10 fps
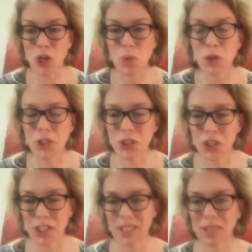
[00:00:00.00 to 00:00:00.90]

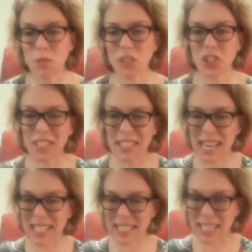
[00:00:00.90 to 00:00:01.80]
coercion, which is
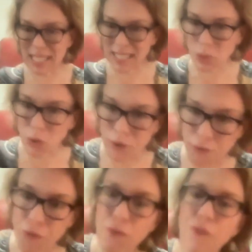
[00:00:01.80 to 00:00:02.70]
that tendency to want to
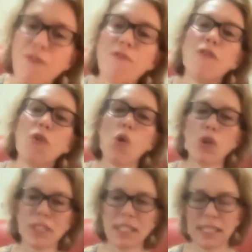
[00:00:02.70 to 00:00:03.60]

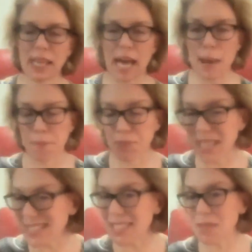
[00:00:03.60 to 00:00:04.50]
force,
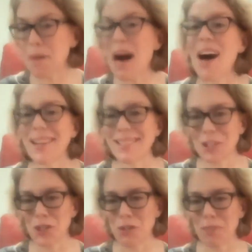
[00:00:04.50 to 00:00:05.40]
it's a demand, you know,